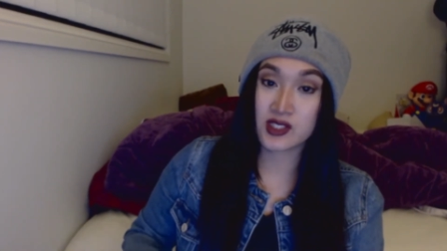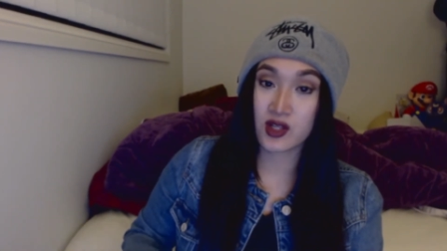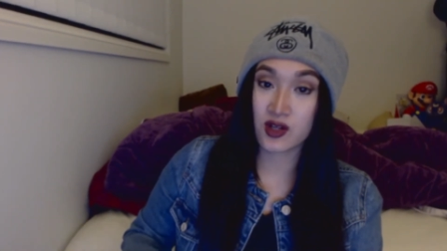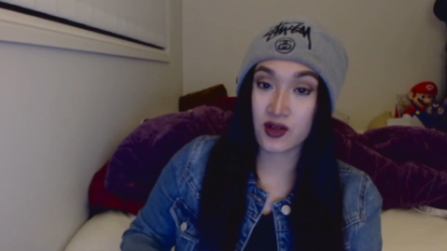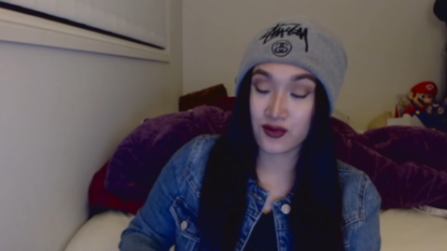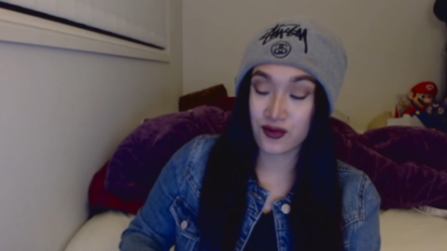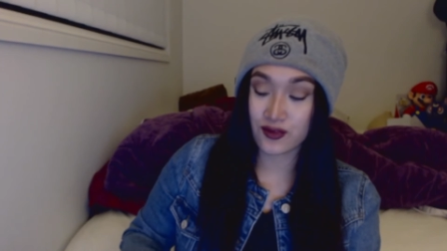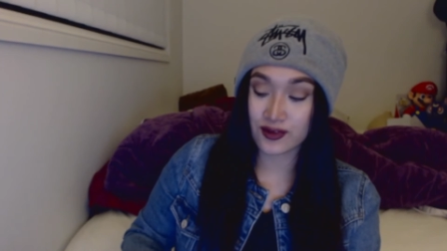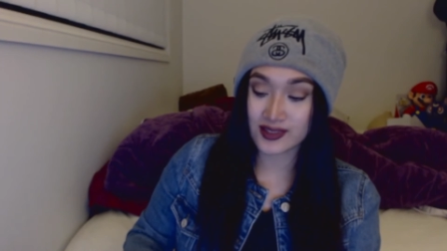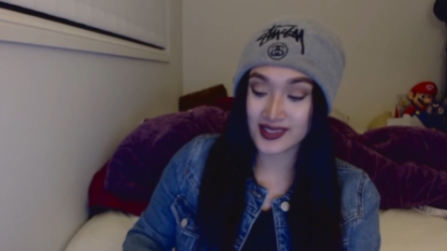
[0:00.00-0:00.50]

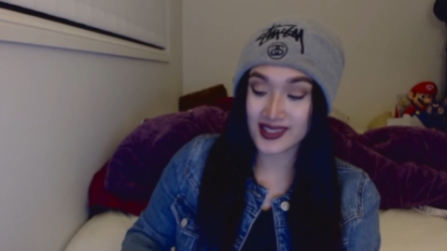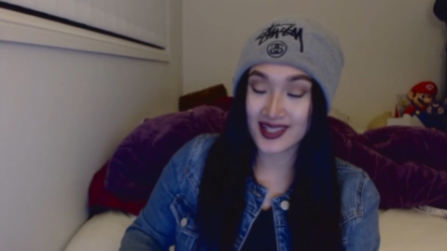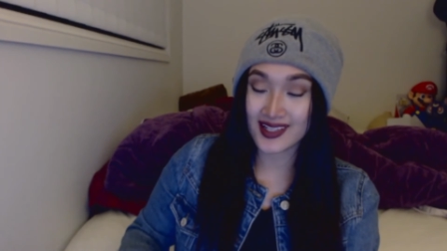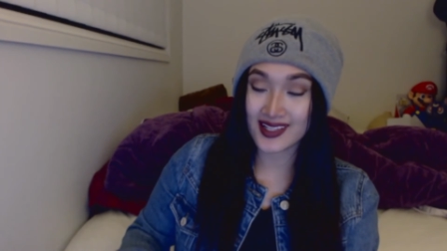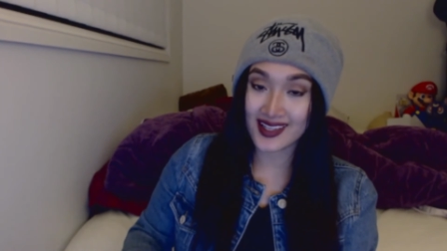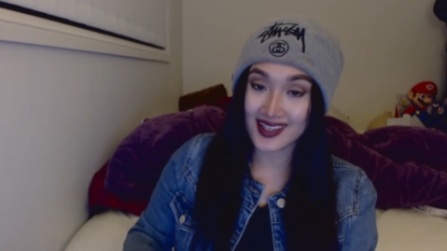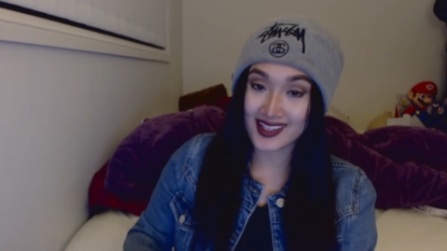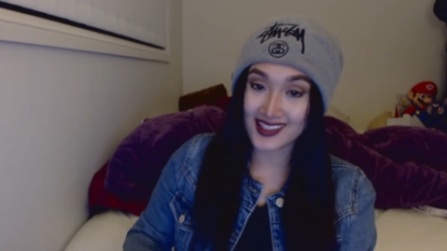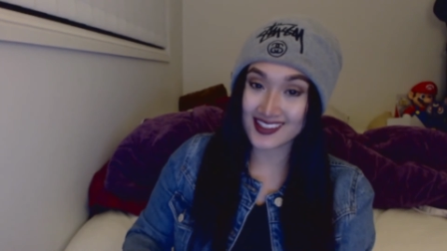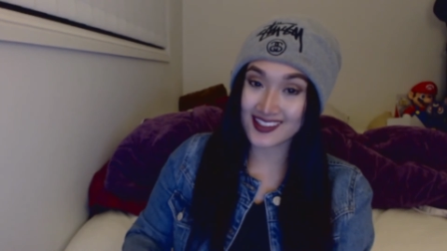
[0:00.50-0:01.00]
conference that
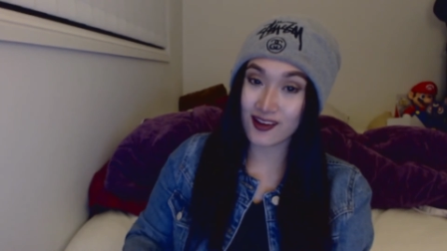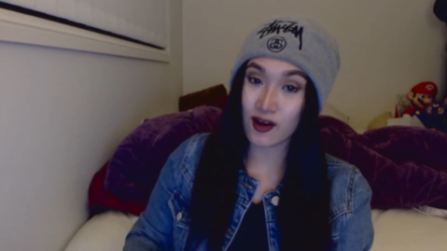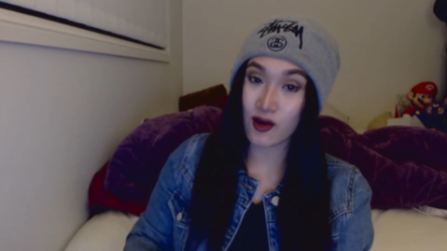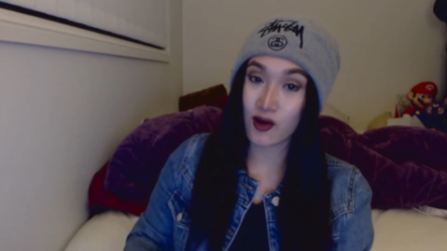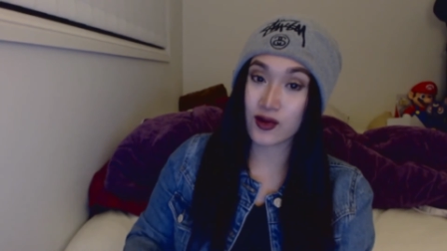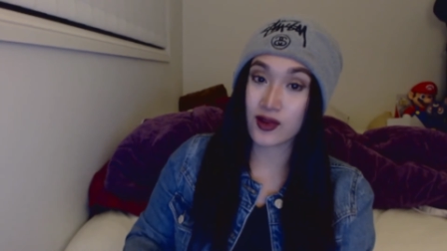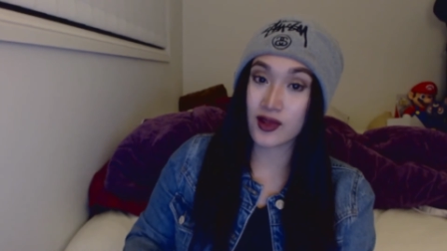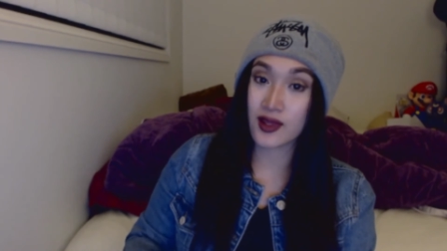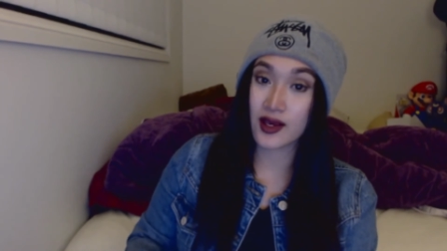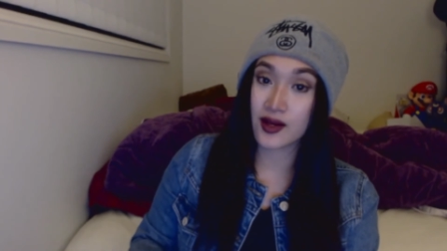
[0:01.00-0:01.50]
it is an
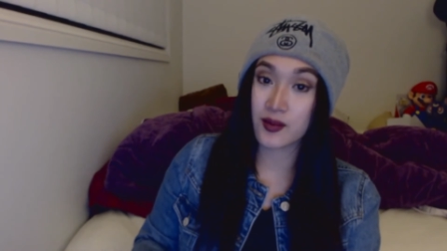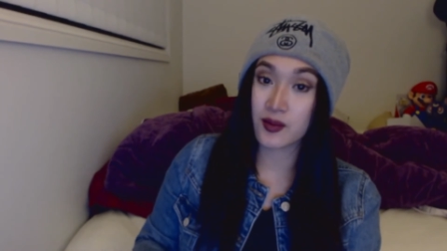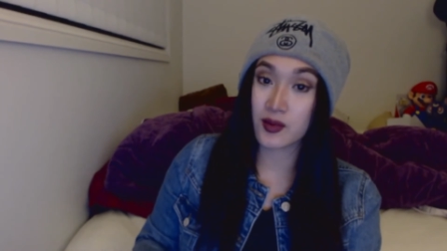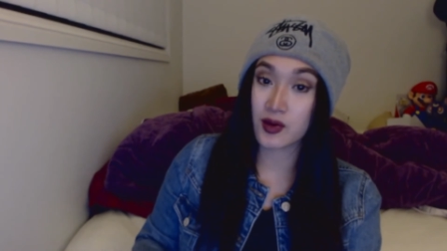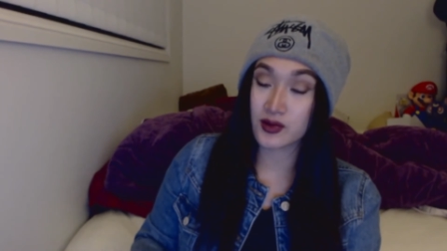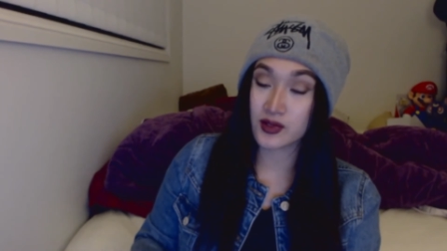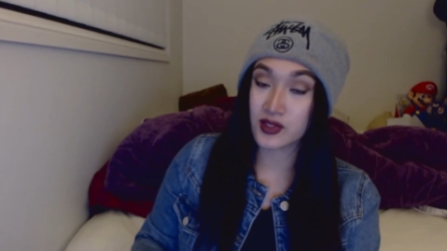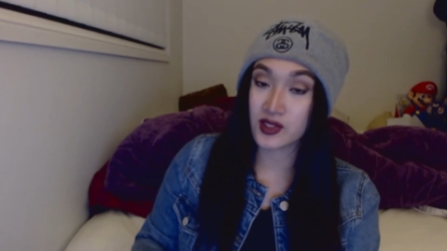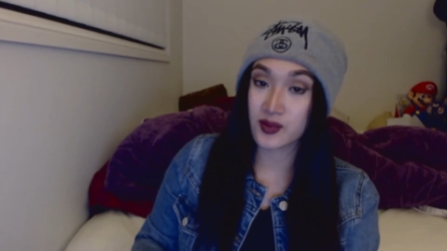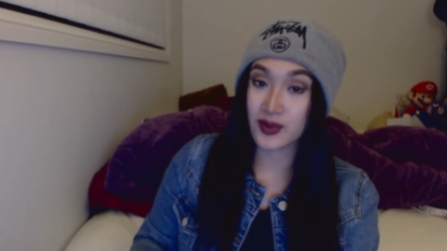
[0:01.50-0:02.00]
online
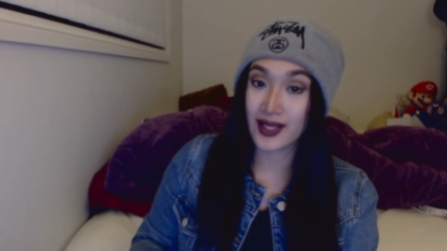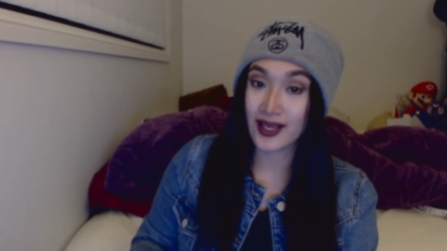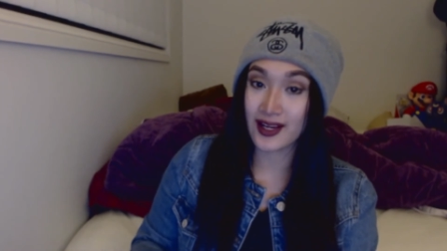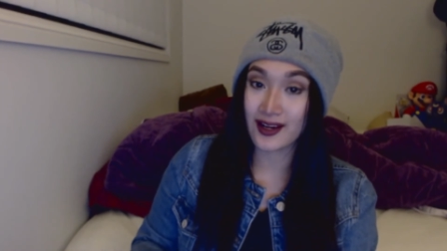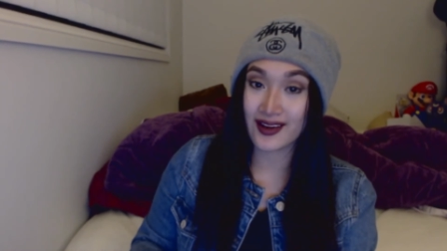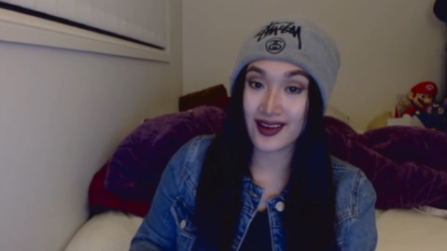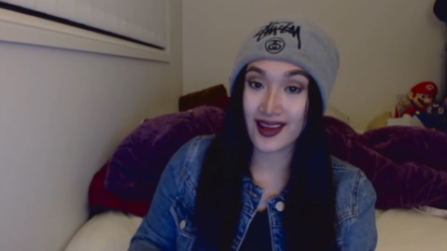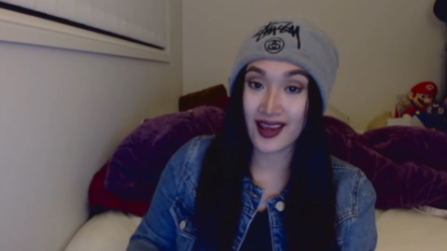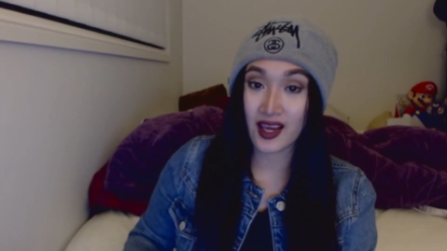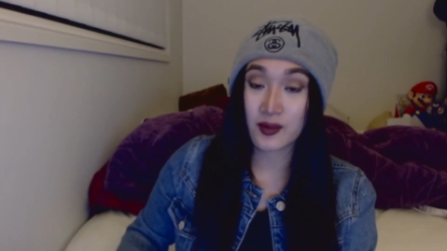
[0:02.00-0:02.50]

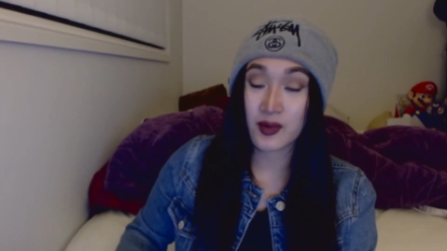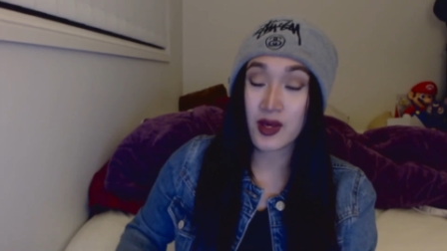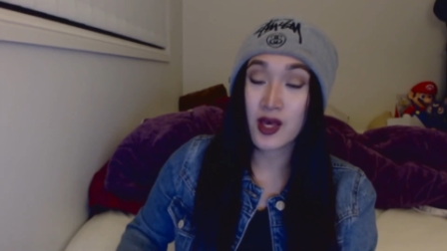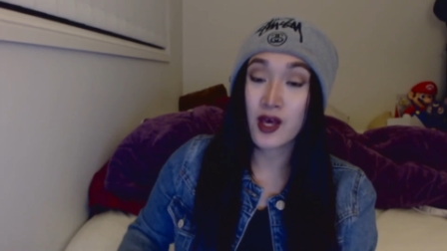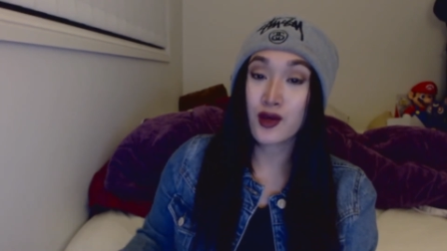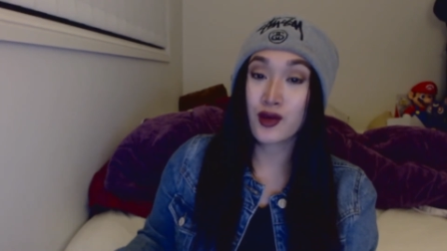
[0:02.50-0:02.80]
multiplayer game,